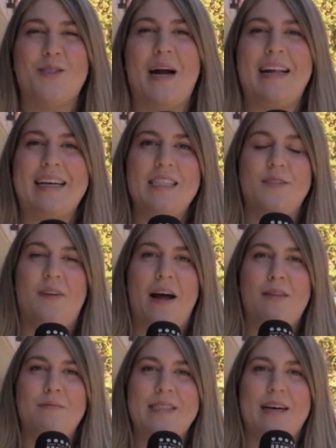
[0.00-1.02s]
Australians
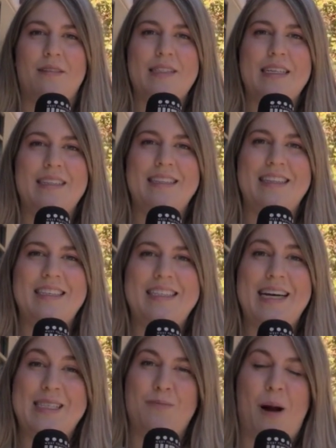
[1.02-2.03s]
find themselves in the
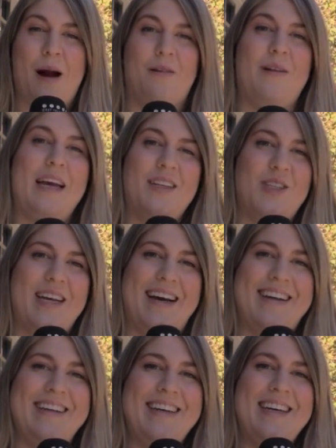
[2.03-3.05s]
debt spiral each
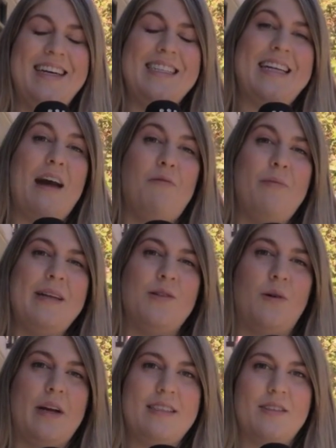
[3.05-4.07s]
year. Today we'll be
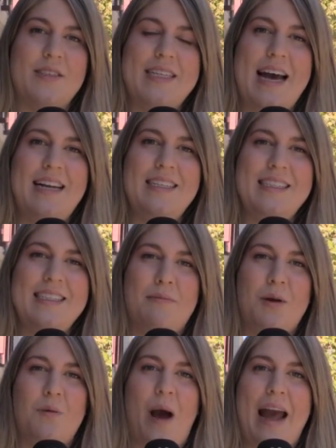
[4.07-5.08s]
talking to Tenancy
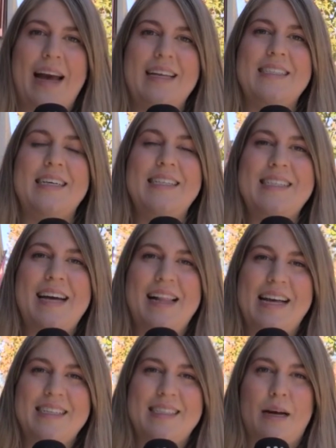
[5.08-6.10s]
WA and
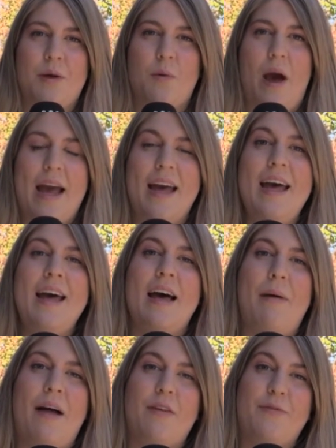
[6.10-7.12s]
CCLS WA
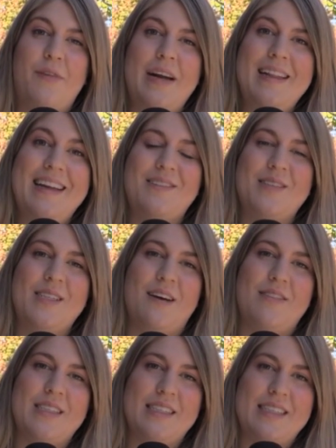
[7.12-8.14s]
about the free legal
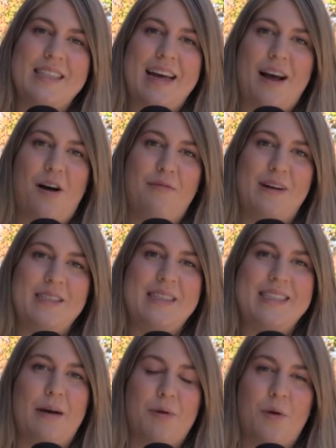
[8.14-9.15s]
services they offer to
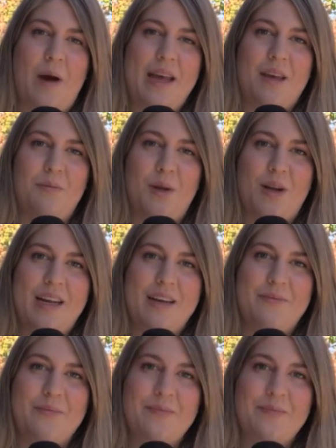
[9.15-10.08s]
the WA community.